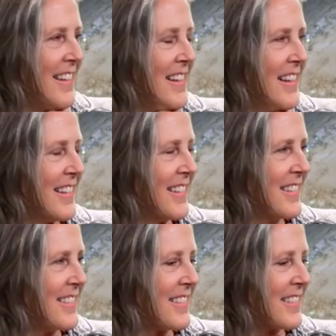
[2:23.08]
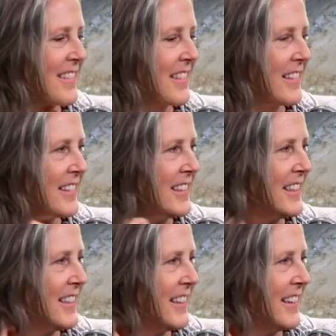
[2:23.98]

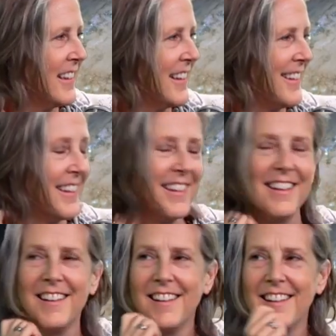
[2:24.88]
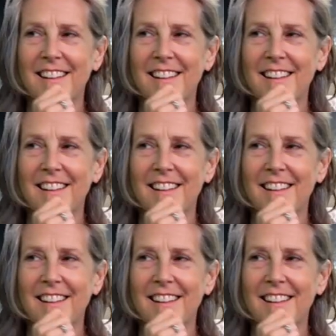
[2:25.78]
[no speech]